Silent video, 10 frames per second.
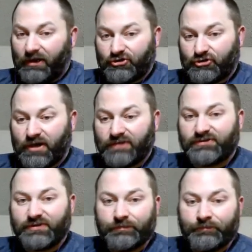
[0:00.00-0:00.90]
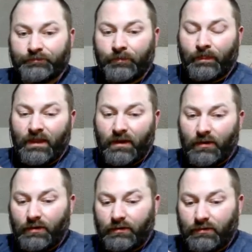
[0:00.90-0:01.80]
trust,
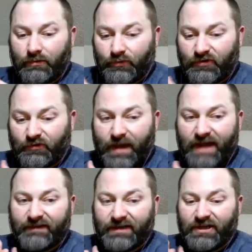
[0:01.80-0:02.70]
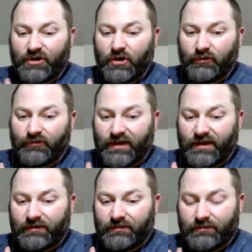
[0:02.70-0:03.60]
respect and he knows
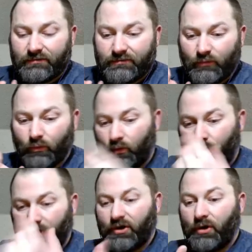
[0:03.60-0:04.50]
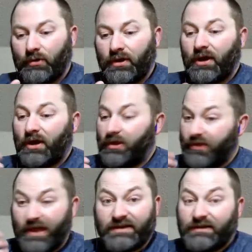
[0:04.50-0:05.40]
that you know
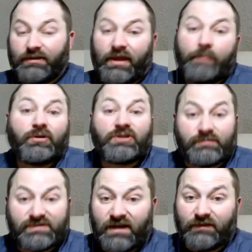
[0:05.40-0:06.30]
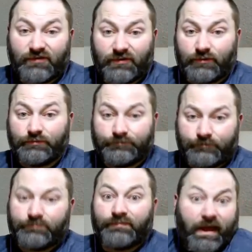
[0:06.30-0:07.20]
they they put themselves through
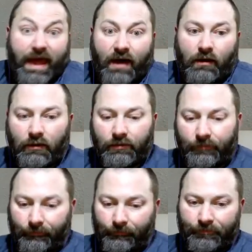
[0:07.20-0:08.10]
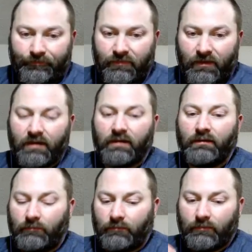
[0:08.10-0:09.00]
hell
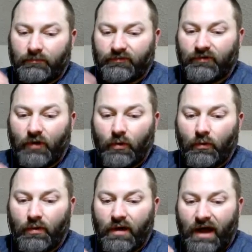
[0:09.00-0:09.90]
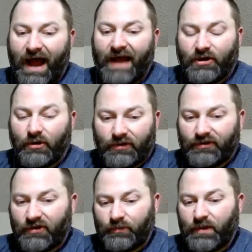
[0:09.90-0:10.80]
so i know that
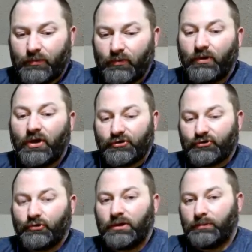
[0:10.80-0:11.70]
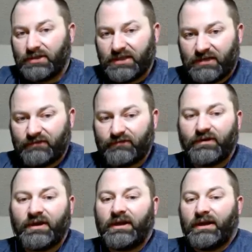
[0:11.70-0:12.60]
these people truly believe
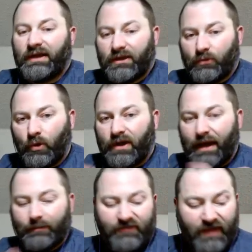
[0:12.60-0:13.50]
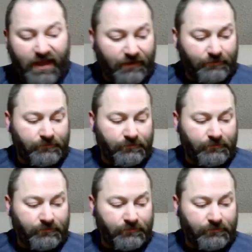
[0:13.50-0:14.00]
in what i'm saying